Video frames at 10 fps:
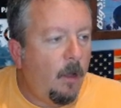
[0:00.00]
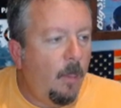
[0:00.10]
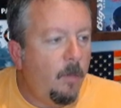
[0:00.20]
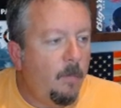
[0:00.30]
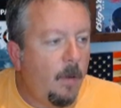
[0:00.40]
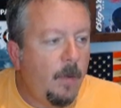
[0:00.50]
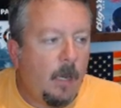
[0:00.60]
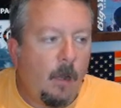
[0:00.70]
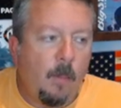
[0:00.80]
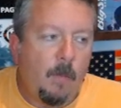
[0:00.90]
all the
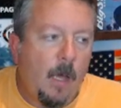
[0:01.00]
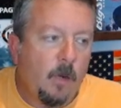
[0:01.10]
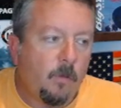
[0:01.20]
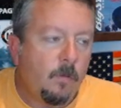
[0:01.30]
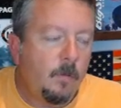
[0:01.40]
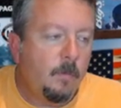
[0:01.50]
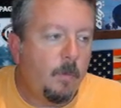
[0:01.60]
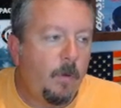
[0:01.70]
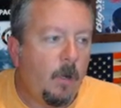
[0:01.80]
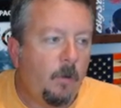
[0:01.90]
models,
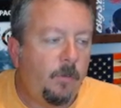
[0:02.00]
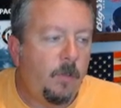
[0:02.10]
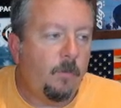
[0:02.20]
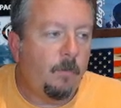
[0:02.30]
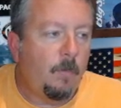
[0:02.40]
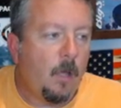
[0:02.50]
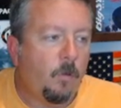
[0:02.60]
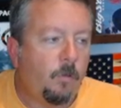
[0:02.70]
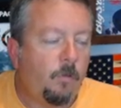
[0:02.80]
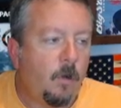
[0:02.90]
but we are seeing some
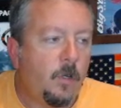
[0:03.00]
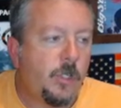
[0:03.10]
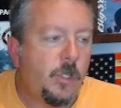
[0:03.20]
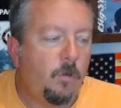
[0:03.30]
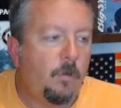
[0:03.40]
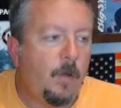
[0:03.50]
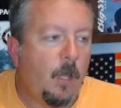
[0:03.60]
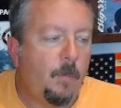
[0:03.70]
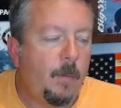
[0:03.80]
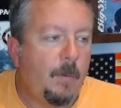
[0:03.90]
models starting to show
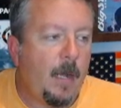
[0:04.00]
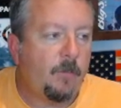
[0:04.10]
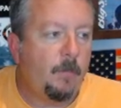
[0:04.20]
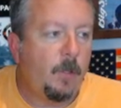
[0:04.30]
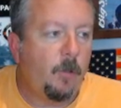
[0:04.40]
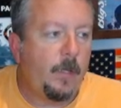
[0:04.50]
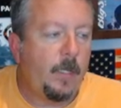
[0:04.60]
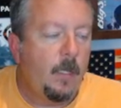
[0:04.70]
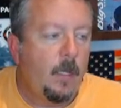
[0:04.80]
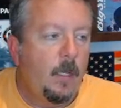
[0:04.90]
development
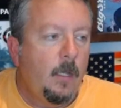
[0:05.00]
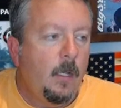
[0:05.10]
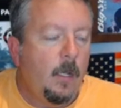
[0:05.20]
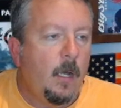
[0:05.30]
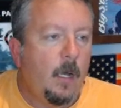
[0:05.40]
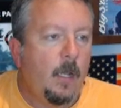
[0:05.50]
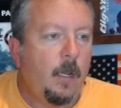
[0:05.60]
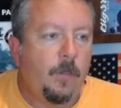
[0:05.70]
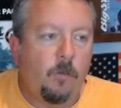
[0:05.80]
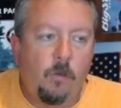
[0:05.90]
possibility.
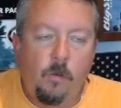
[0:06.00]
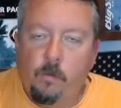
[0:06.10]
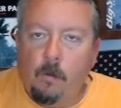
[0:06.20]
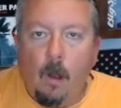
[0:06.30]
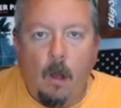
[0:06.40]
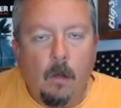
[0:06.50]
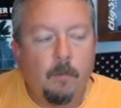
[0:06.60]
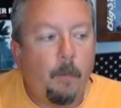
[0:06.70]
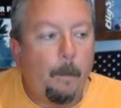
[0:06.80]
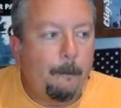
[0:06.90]
Nothing too strong,